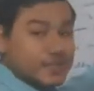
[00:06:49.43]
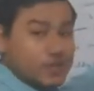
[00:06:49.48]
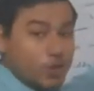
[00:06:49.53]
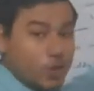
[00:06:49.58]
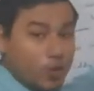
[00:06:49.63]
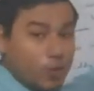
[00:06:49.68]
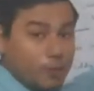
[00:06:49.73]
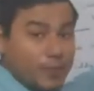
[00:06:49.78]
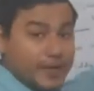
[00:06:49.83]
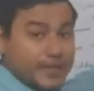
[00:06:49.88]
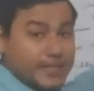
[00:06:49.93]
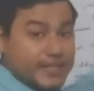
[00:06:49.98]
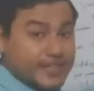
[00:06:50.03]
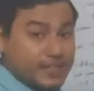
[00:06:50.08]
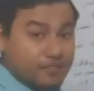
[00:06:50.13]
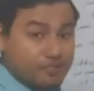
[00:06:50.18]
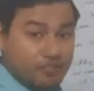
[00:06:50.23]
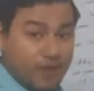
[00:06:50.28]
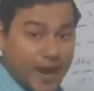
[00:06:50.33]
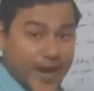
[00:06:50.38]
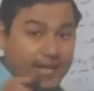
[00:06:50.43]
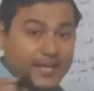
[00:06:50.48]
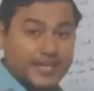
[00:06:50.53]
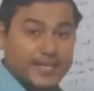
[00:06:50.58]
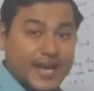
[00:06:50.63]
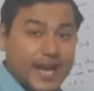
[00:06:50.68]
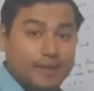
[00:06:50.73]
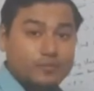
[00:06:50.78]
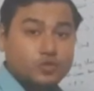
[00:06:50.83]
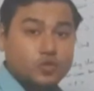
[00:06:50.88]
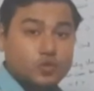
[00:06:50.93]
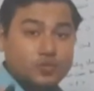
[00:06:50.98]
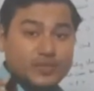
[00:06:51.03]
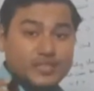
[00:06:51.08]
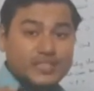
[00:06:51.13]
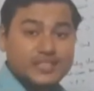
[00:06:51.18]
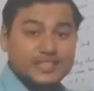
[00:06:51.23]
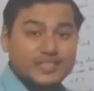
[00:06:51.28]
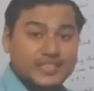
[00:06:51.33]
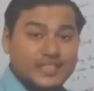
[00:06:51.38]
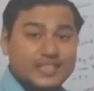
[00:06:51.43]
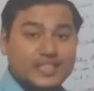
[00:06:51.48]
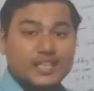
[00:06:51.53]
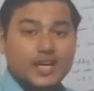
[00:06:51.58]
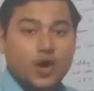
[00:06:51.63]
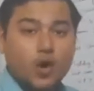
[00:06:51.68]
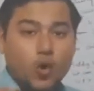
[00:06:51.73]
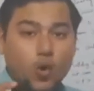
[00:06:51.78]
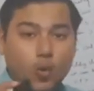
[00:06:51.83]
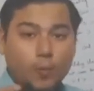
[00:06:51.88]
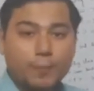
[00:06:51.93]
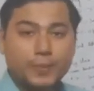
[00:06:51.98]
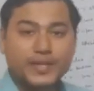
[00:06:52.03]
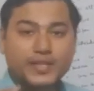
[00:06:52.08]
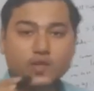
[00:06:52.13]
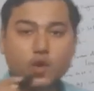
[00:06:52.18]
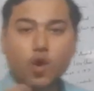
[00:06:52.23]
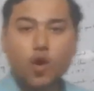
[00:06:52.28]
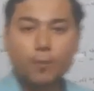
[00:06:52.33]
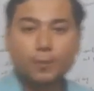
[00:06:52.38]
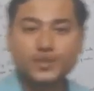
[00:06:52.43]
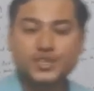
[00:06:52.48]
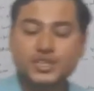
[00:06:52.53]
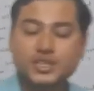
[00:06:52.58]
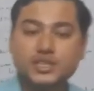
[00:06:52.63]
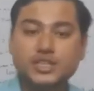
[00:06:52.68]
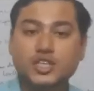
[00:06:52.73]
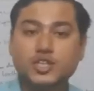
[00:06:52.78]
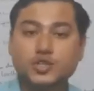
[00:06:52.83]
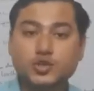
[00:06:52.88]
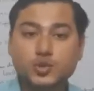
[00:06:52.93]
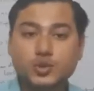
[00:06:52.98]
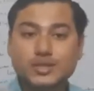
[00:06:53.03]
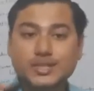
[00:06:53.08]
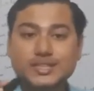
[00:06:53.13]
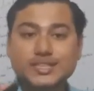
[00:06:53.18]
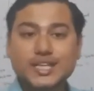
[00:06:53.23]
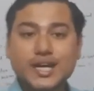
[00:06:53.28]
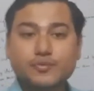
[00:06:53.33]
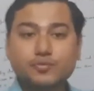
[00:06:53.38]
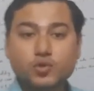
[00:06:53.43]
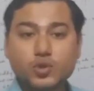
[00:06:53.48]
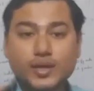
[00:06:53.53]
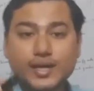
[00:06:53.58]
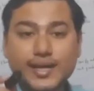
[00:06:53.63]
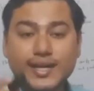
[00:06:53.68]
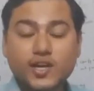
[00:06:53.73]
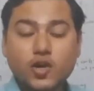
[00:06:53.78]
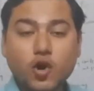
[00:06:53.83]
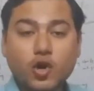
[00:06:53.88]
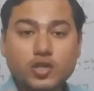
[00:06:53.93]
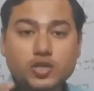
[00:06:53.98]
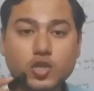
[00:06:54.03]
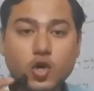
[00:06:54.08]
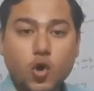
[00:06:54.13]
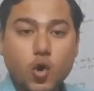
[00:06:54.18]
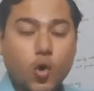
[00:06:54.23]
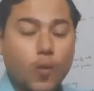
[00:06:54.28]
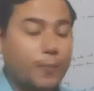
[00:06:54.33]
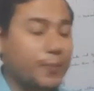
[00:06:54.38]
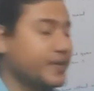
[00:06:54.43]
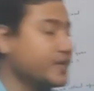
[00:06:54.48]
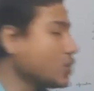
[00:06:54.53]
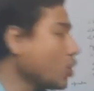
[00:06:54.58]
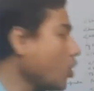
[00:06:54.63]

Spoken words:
open in the file tab. You will see the open option. You just have to click on the open